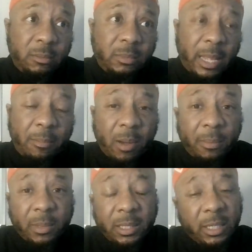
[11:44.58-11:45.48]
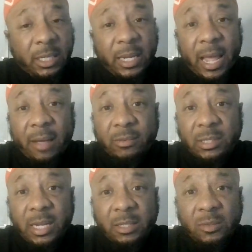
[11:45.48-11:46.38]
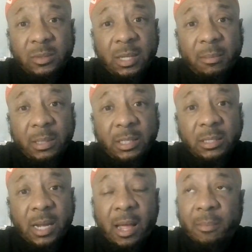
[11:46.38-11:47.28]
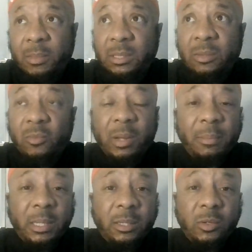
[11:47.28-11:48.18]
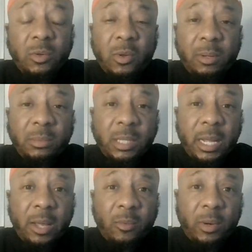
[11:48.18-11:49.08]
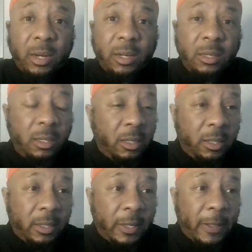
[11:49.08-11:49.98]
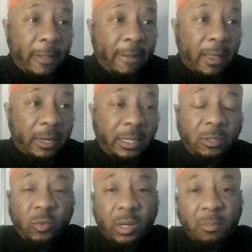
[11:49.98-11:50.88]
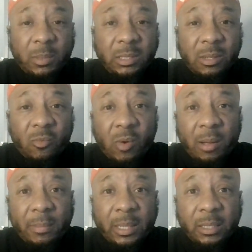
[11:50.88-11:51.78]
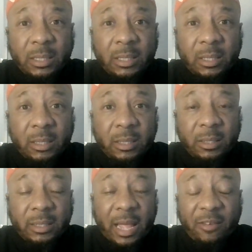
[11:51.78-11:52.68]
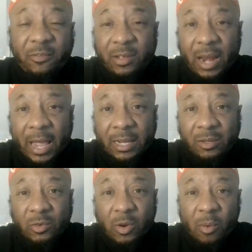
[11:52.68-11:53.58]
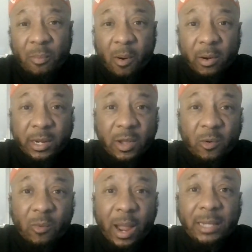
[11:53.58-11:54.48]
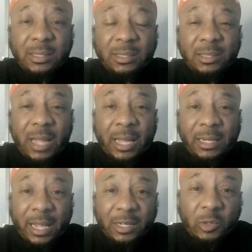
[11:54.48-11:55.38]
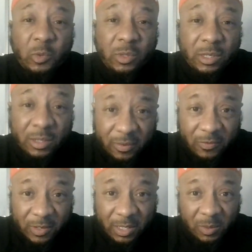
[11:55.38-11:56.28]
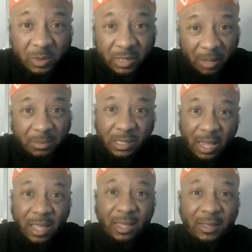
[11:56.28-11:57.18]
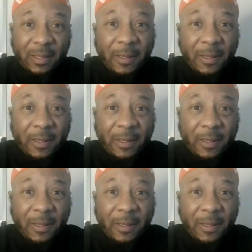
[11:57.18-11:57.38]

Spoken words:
They bump in to get to having sex with some of these non-Muslim women, you know what I'm saying? Where, at least with a Muslim woman, they feel like, part of your rights is that they do cook for you sometimes.